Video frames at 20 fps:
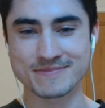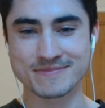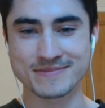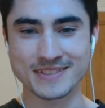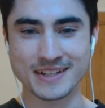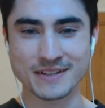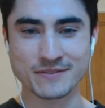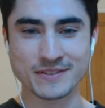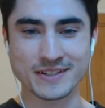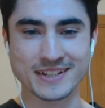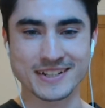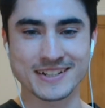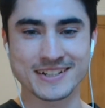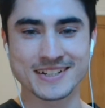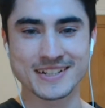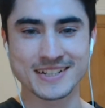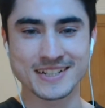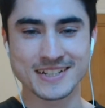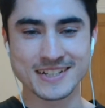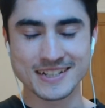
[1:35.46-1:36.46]
Love it.
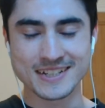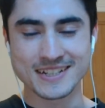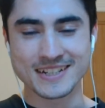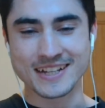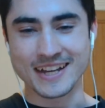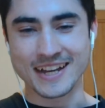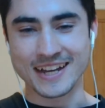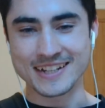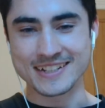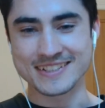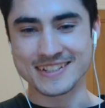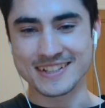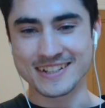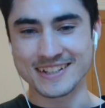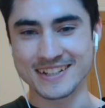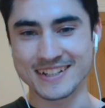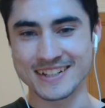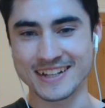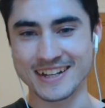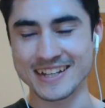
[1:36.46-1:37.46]
And
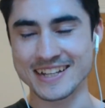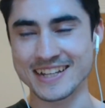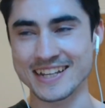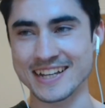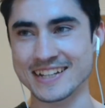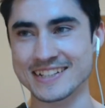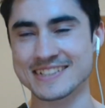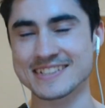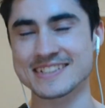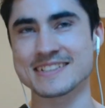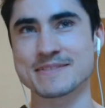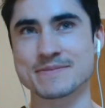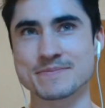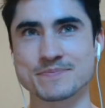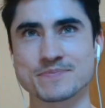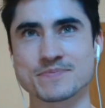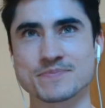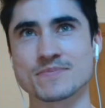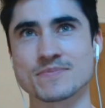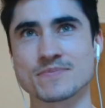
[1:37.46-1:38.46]
I guess
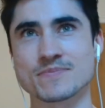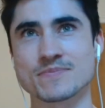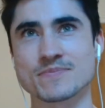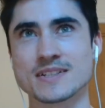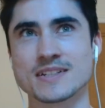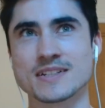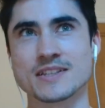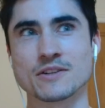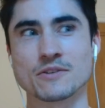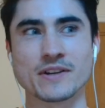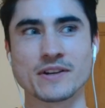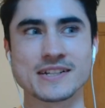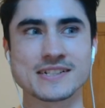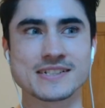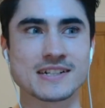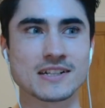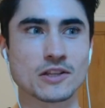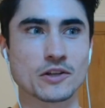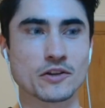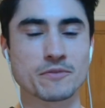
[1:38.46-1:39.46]
the reason
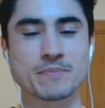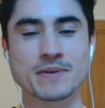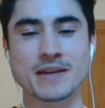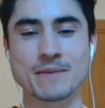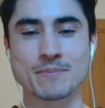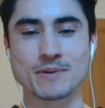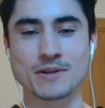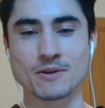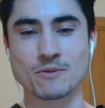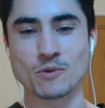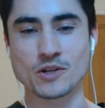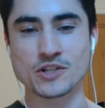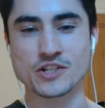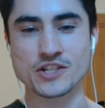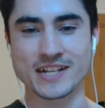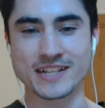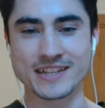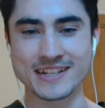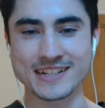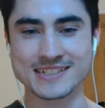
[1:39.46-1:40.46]
a lot of people are
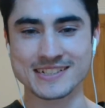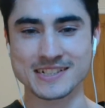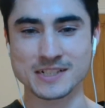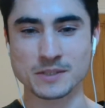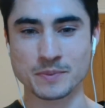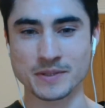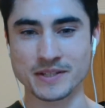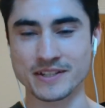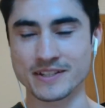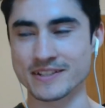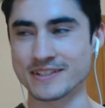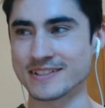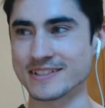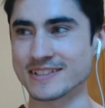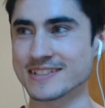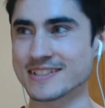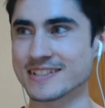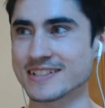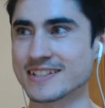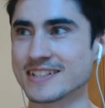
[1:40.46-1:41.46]
watching this is
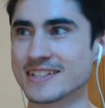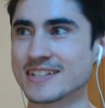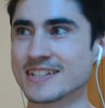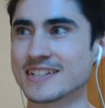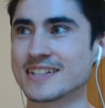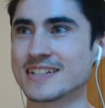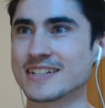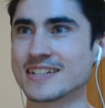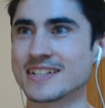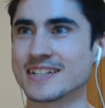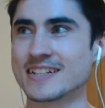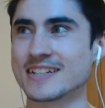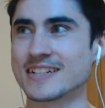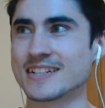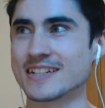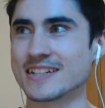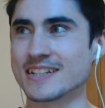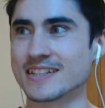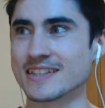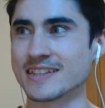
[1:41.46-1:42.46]
because
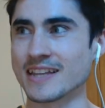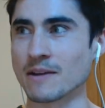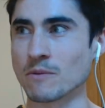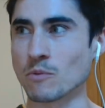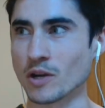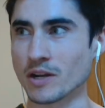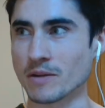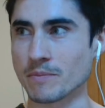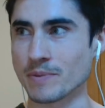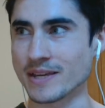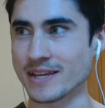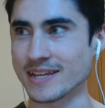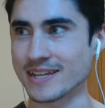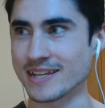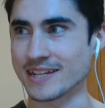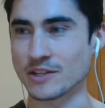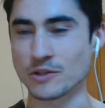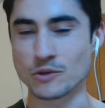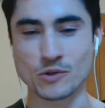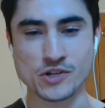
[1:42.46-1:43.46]
they want to be
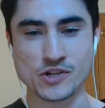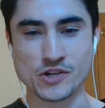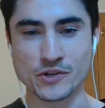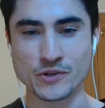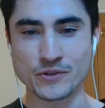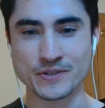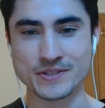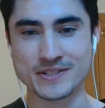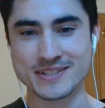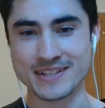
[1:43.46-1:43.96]
in your shoes.